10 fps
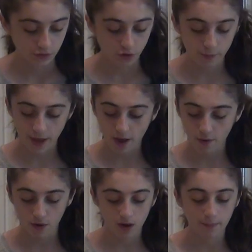So
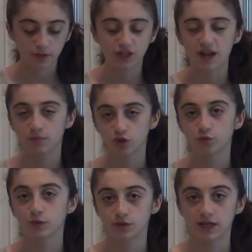about a couple
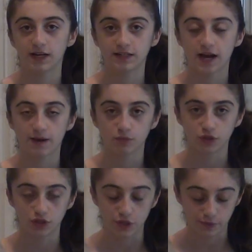tablespoons at a time should do